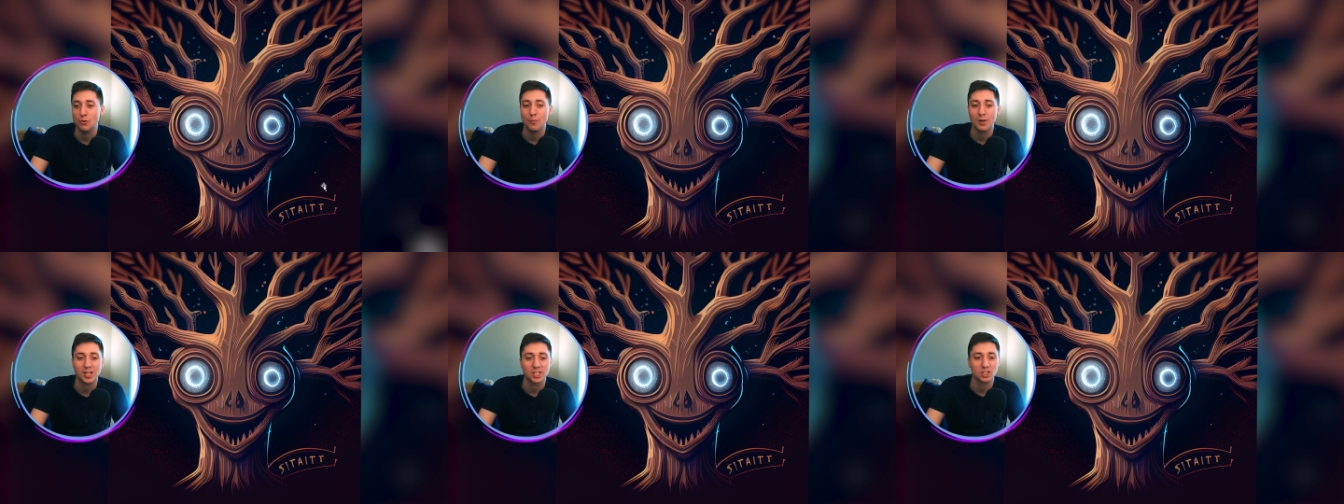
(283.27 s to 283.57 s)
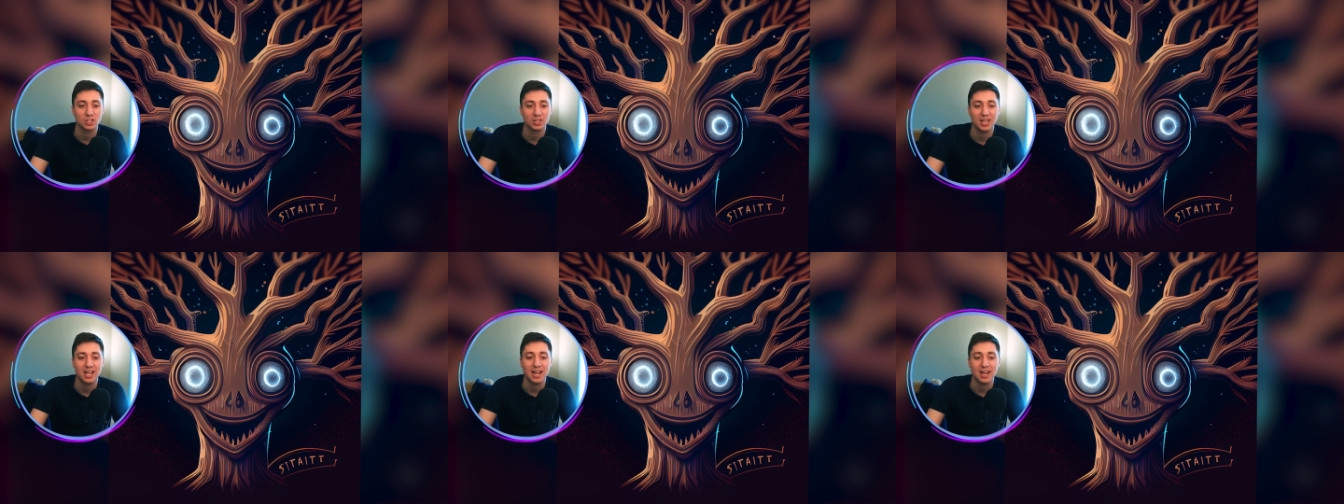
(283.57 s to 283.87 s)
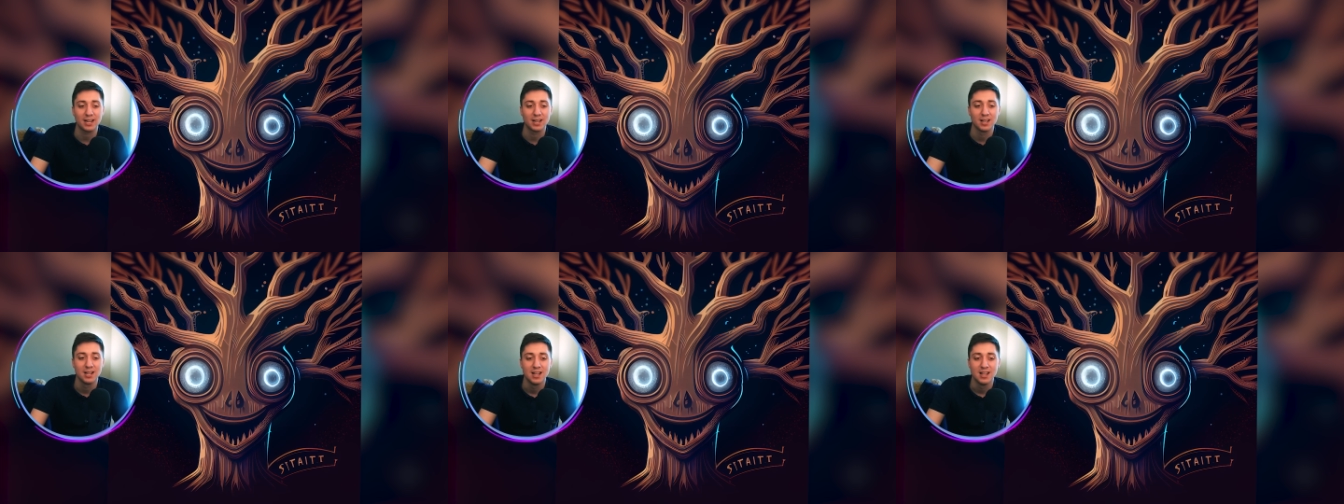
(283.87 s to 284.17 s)
much
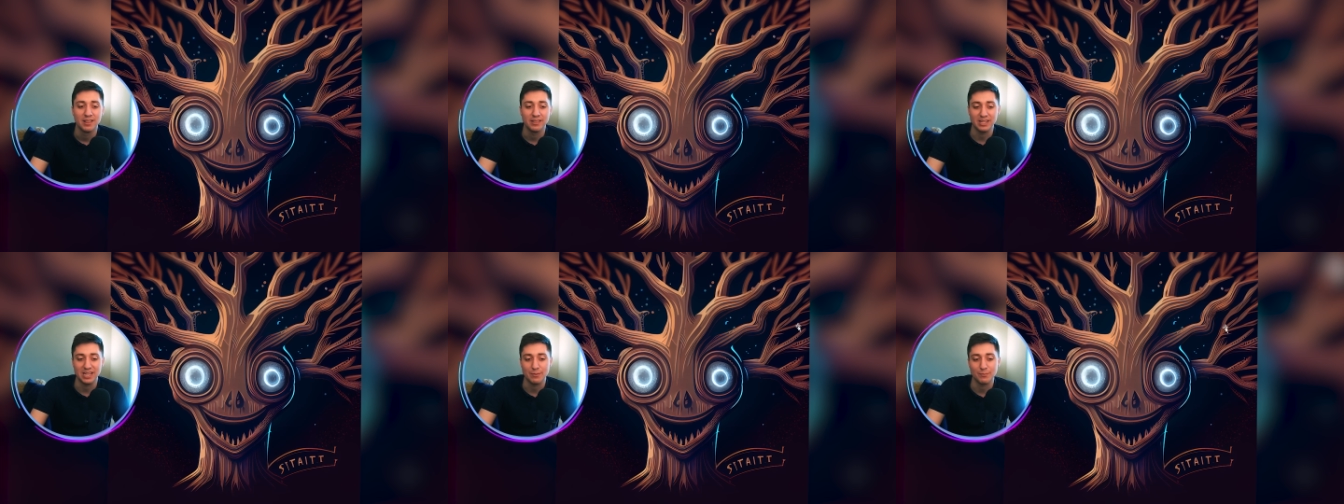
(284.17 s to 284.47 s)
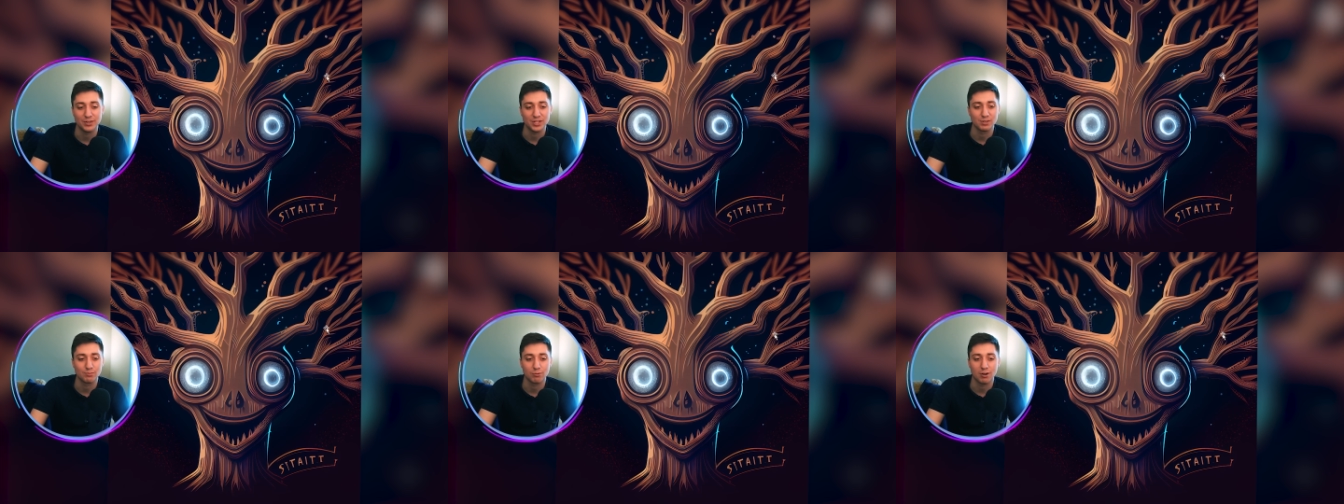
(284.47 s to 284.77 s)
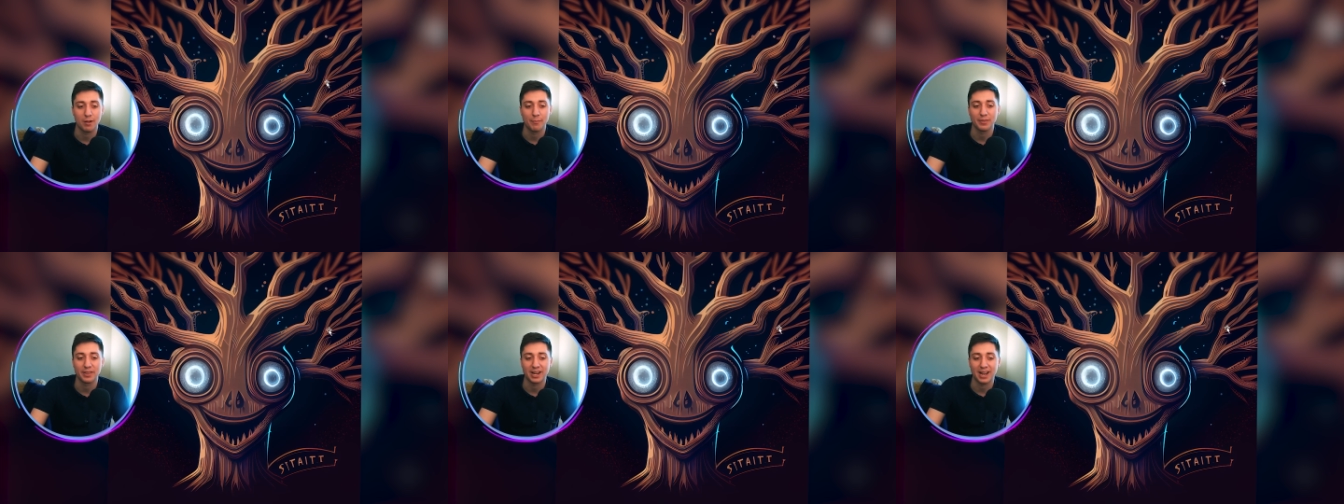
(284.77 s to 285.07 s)
like the image
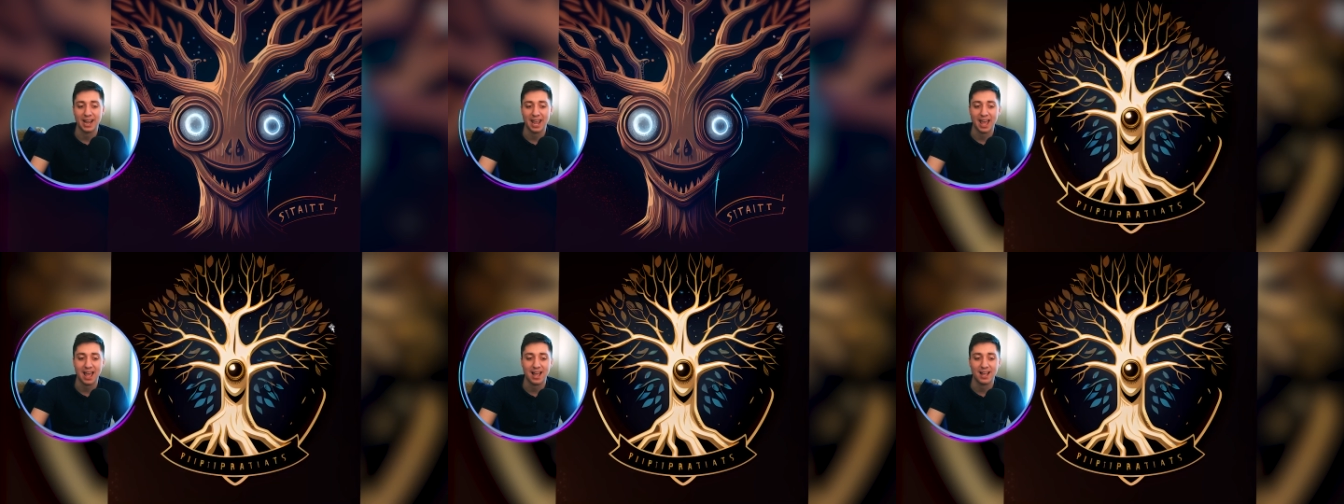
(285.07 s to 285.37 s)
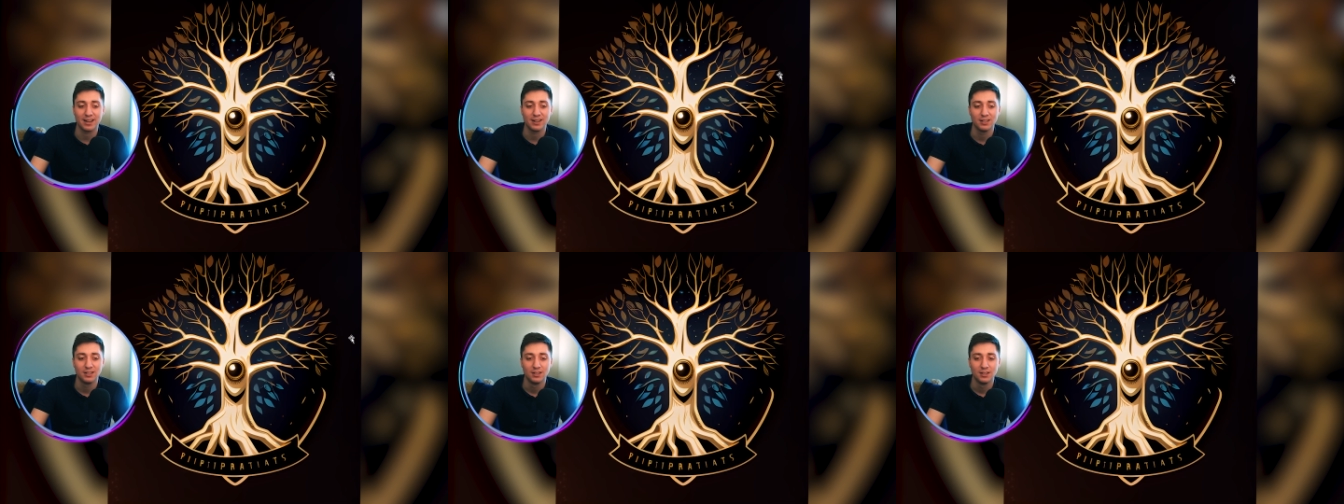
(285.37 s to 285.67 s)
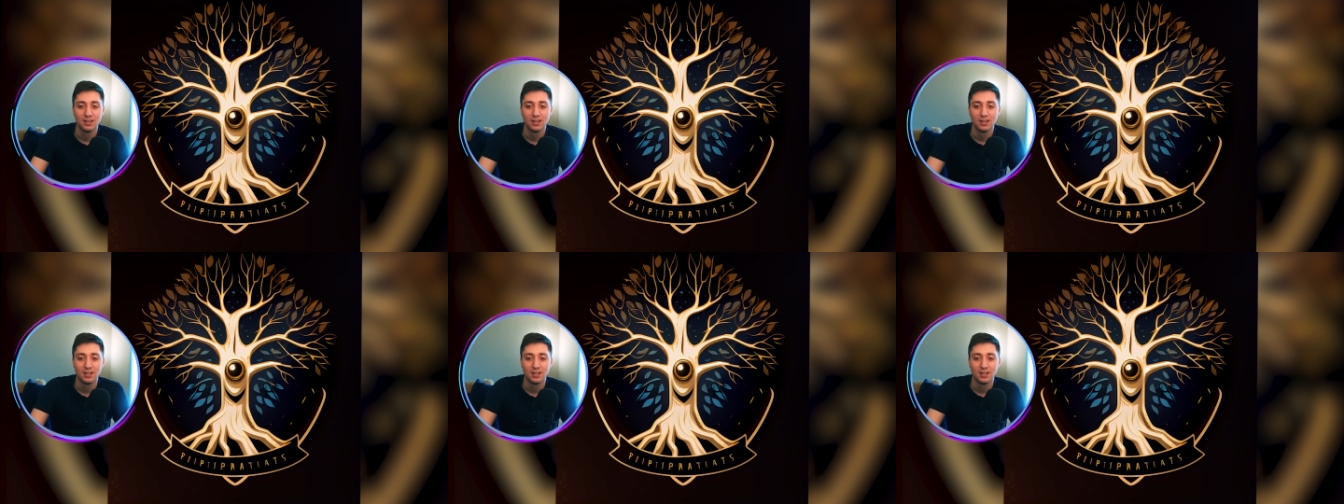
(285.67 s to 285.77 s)
prompt that I had.